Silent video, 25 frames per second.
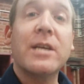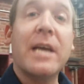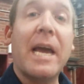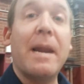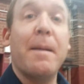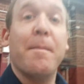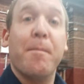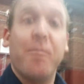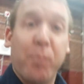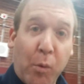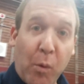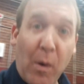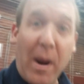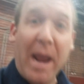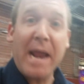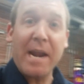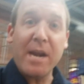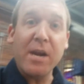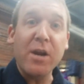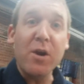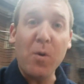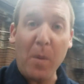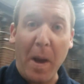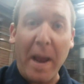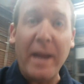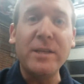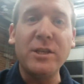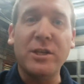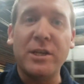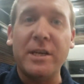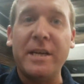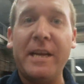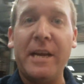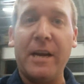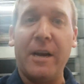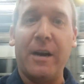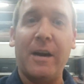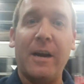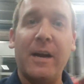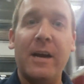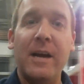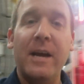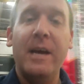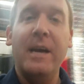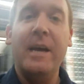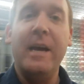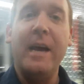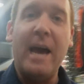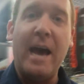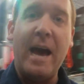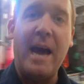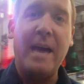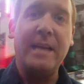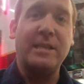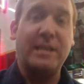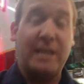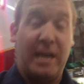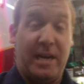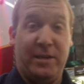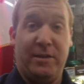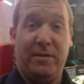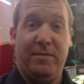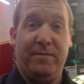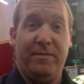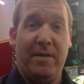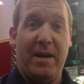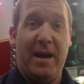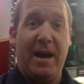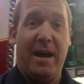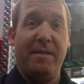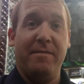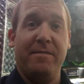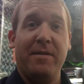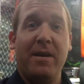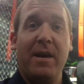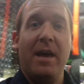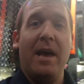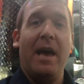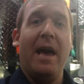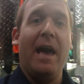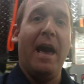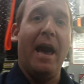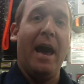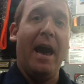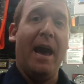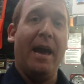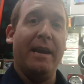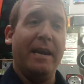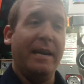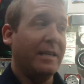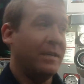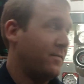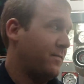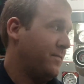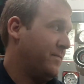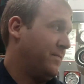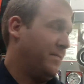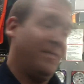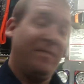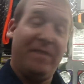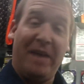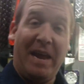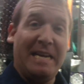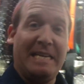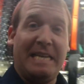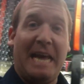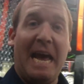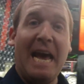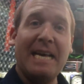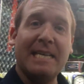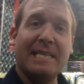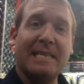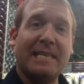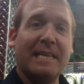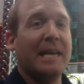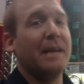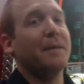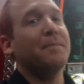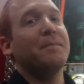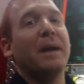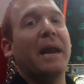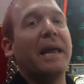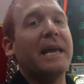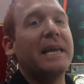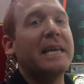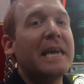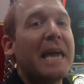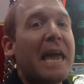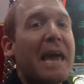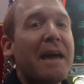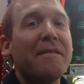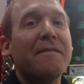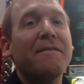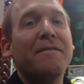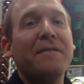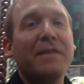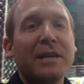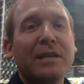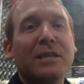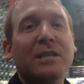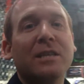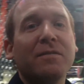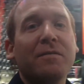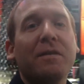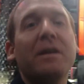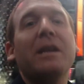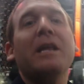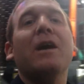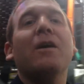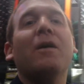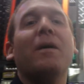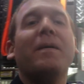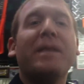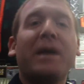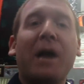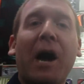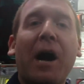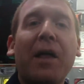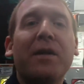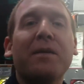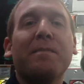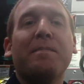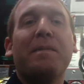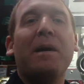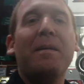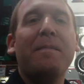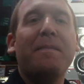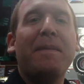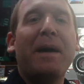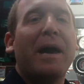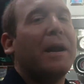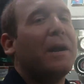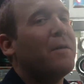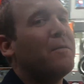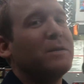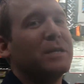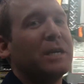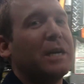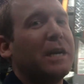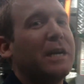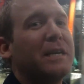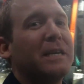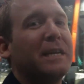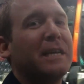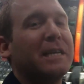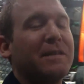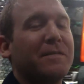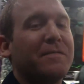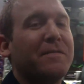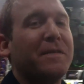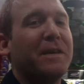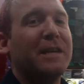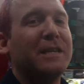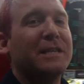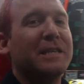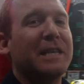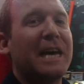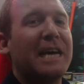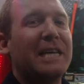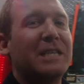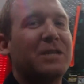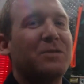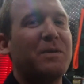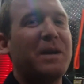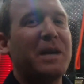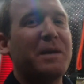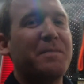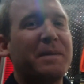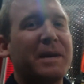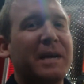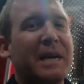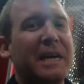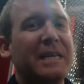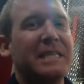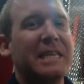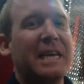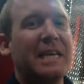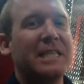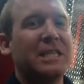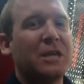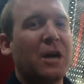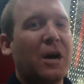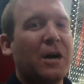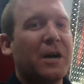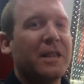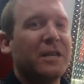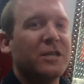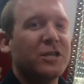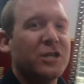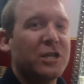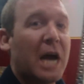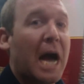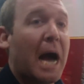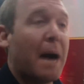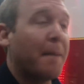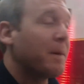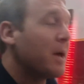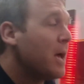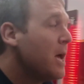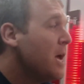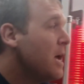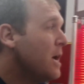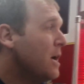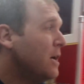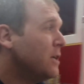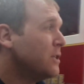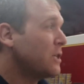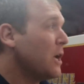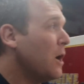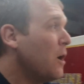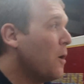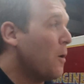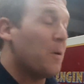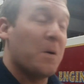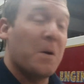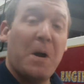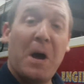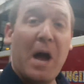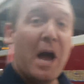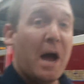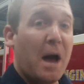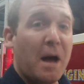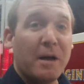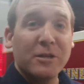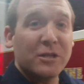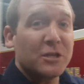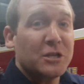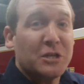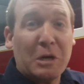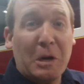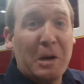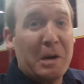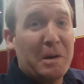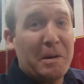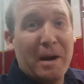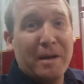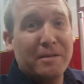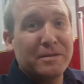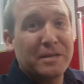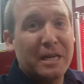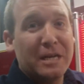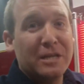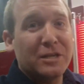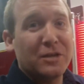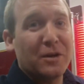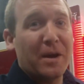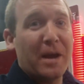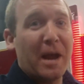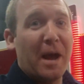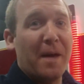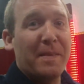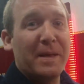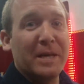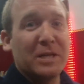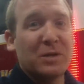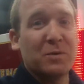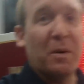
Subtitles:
got a brand new engine here at Station 5, and it's fantastic, but I can't finish the video on the other pump panel, which I didn't get to finish last week because it's gone to the shop. So I'll just show you what I was going to show you on this